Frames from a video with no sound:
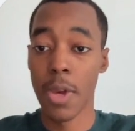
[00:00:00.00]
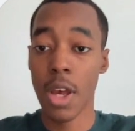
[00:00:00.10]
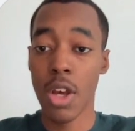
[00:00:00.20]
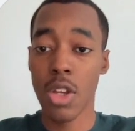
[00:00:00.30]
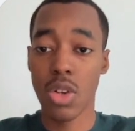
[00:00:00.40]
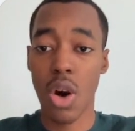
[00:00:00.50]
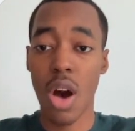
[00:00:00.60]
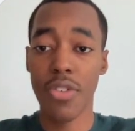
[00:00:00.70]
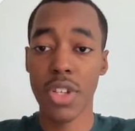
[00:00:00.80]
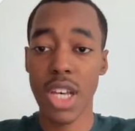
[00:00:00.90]
So
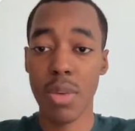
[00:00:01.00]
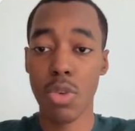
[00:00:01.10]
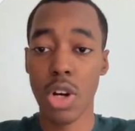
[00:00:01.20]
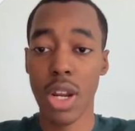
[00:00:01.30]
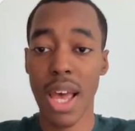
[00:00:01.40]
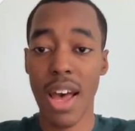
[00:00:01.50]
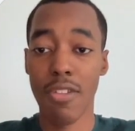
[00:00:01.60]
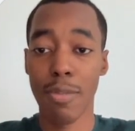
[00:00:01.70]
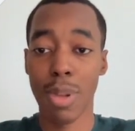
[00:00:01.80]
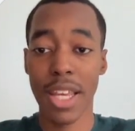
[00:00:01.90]
oftentimes you're going to have
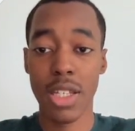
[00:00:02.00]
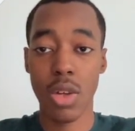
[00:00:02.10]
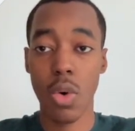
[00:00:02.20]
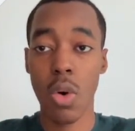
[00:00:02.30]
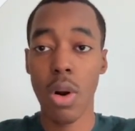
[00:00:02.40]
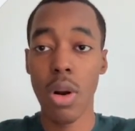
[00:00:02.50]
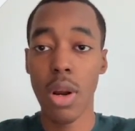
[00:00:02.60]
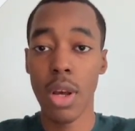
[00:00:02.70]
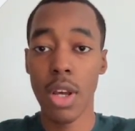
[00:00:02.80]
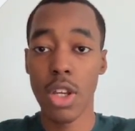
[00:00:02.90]
placed order,
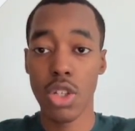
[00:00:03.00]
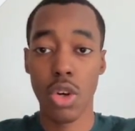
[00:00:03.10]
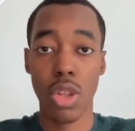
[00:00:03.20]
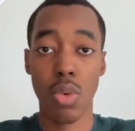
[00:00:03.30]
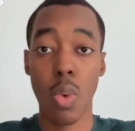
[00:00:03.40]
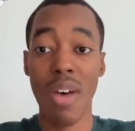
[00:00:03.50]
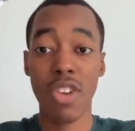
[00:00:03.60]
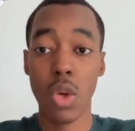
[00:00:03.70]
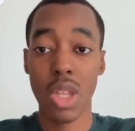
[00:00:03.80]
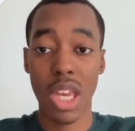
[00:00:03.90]
so the
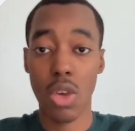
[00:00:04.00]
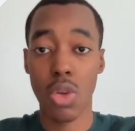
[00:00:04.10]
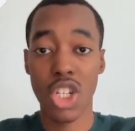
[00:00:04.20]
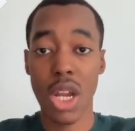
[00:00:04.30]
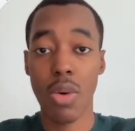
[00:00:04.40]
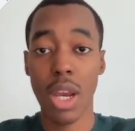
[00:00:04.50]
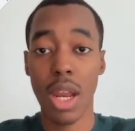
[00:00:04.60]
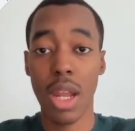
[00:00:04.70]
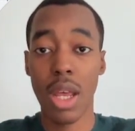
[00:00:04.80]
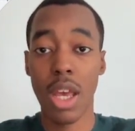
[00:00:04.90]
revenue that you
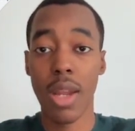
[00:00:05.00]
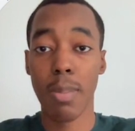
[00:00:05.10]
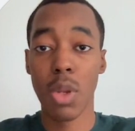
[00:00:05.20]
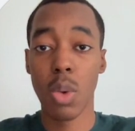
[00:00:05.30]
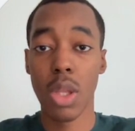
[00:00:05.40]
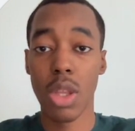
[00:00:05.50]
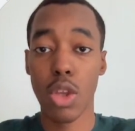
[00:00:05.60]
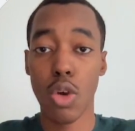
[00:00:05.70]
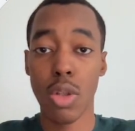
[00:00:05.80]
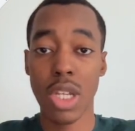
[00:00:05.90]
generated in between
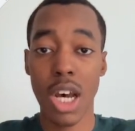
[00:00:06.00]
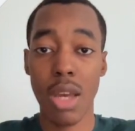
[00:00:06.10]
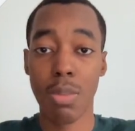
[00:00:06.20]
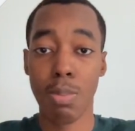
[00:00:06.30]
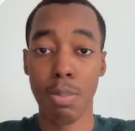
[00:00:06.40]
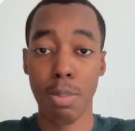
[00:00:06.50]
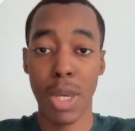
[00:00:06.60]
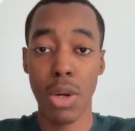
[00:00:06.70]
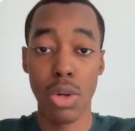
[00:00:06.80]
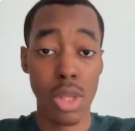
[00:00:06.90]
the time
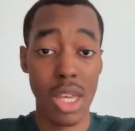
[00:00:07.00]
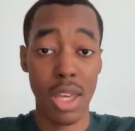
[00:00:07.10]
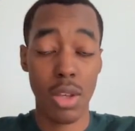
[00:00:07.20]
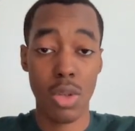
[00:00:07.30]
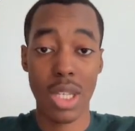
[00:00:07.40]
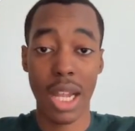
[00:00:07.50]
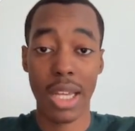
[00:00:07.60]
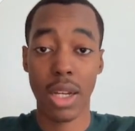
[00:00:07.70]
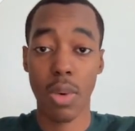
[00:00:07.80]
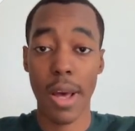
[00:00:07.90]
period that you selected
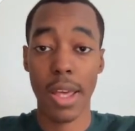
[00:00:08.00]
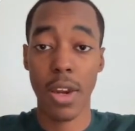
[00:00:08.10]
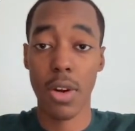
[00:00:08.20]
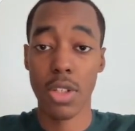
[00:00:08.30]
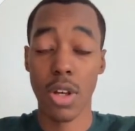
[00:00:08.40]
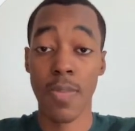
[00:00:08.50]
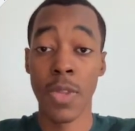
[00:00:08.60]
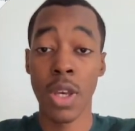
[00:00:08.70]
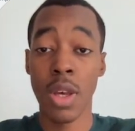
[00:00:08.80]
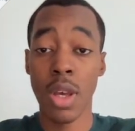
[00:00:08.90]
right here. So
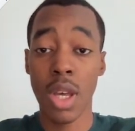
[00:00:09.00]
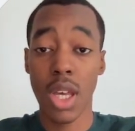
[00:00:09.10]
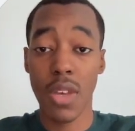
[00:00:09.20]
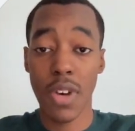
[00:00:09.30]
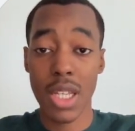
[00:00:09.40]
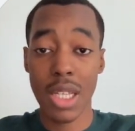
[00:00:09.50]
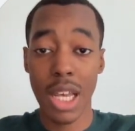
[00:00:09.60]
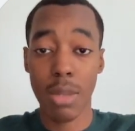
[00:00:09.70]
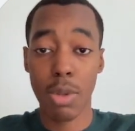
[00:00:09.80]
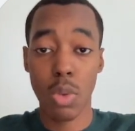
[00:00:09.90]
if I select
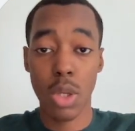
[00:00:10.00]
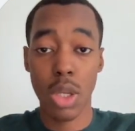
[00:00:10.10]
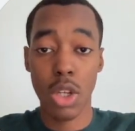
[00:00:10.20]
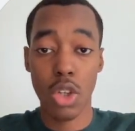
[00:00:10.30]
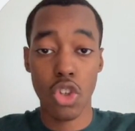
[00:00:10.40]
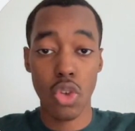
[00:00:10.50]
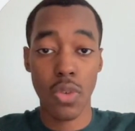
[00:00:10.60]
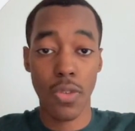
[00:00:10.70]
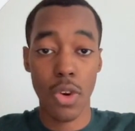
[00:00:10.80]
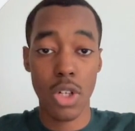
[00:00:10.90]
between June
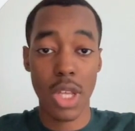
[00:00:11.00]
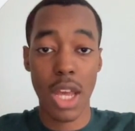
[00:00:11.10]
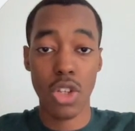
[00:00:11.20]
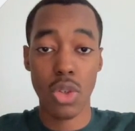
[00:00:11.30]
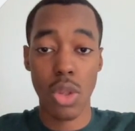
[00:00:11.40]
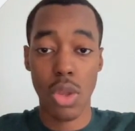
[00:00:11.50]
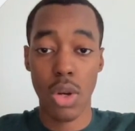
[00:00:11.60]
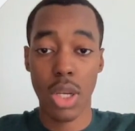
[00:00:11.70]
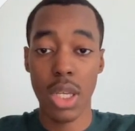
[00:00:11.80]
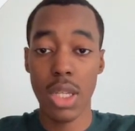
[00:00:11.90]
1st and June
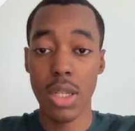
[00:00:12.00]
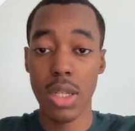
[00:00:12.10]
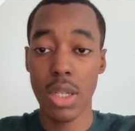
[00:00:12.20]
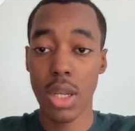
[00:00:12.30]
13th,